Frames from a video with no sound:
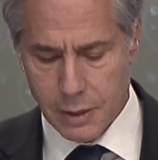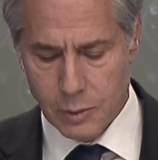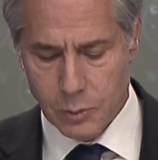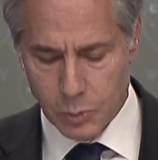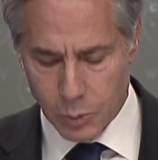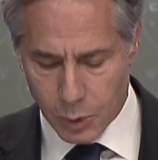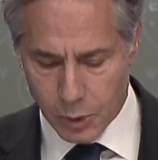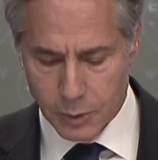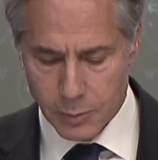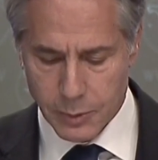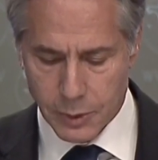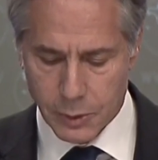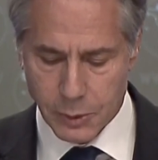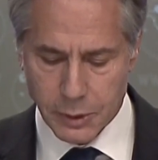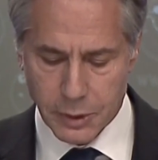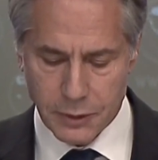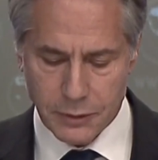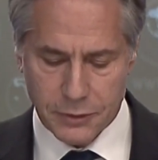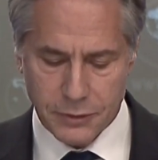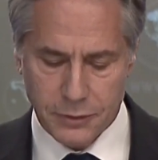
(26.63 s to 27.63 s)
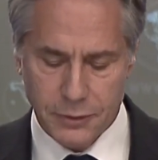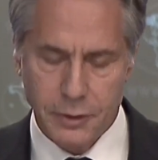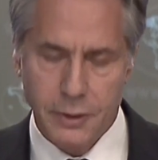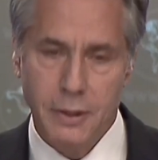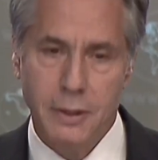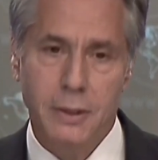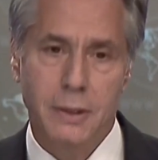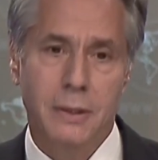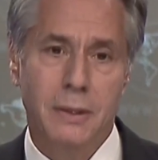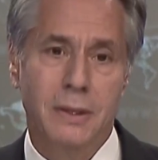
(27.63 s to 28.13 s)
We welcome their release.
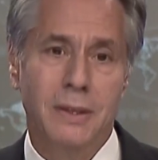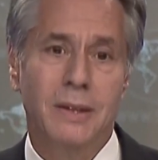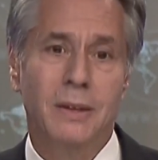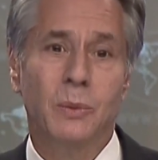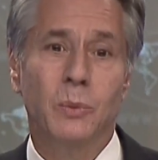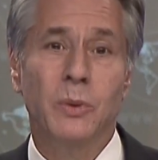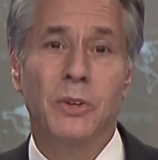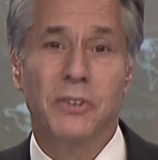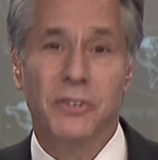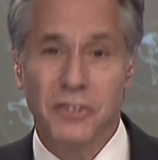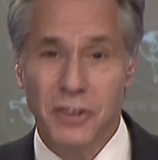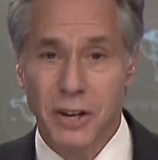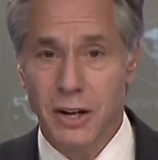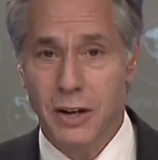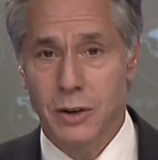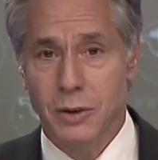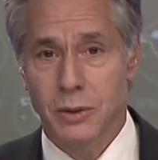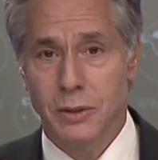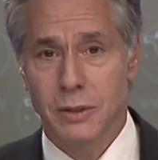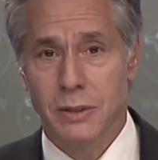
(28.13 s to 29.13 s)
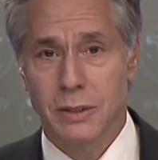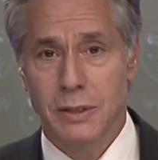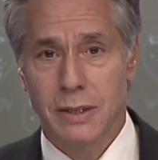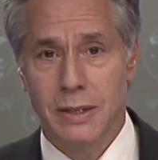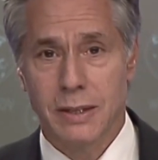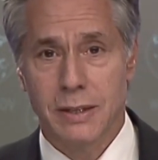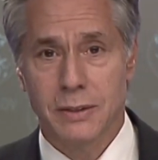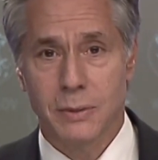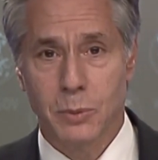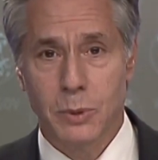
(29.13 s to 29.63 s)
We share
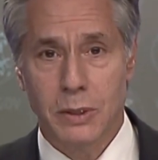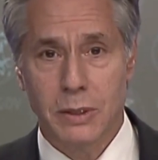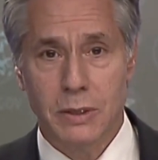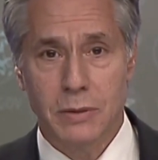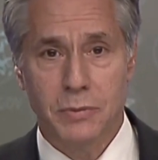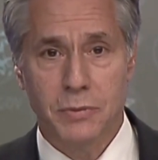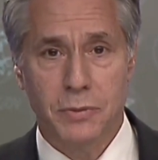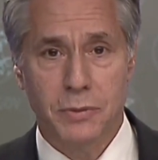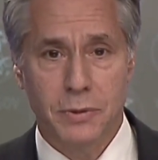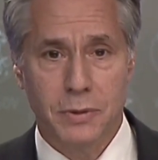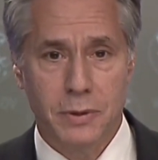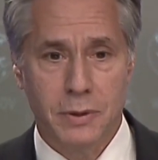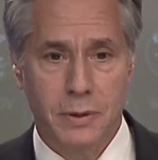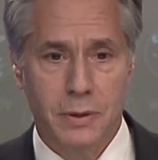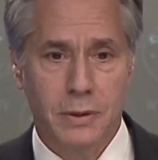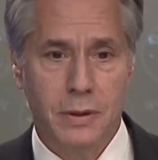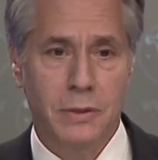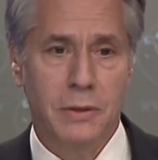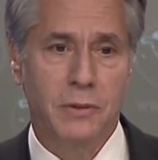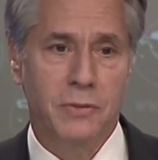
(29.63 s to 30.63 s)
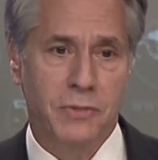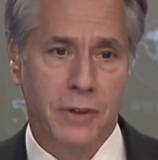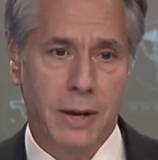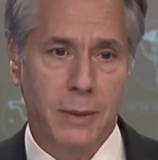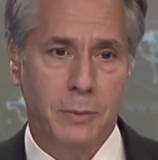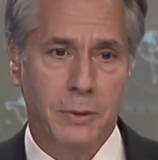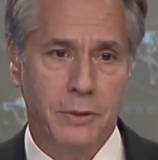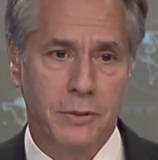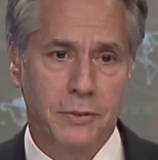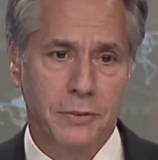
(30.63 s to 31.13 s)
in the relief that their
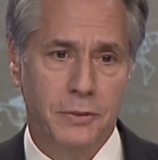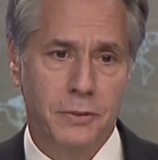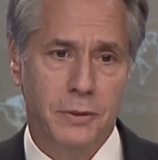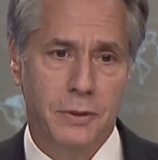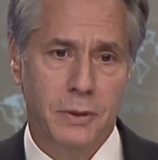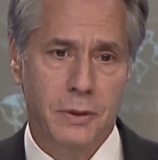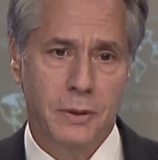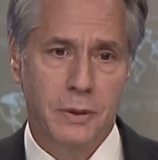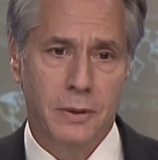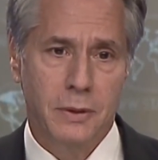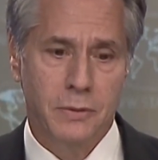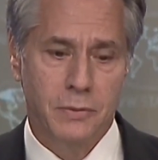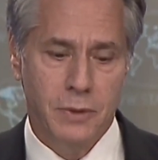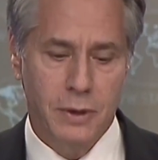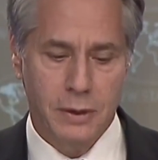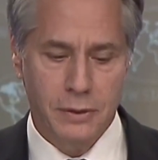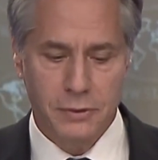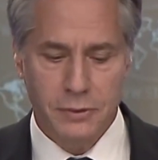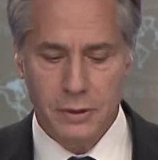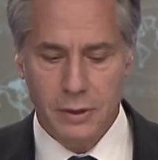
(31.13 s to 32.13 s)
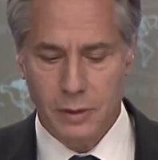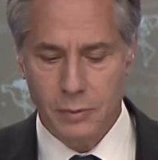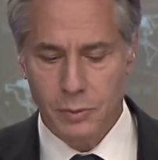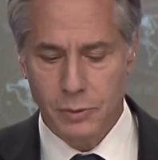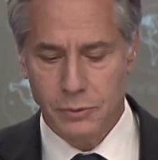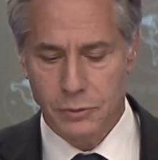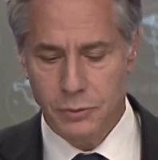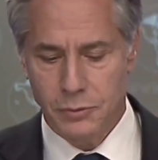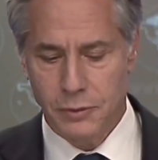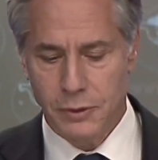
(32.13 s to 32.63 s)
families, friends, and loved
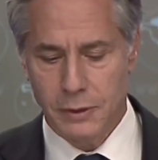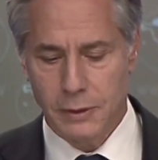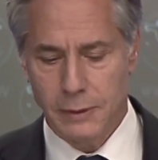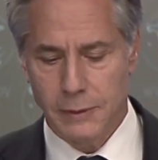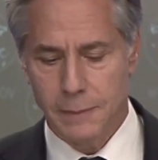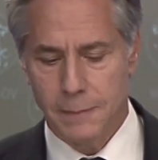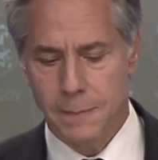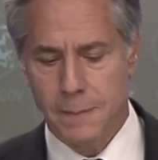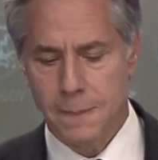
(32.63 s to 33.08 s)
ones are feeling.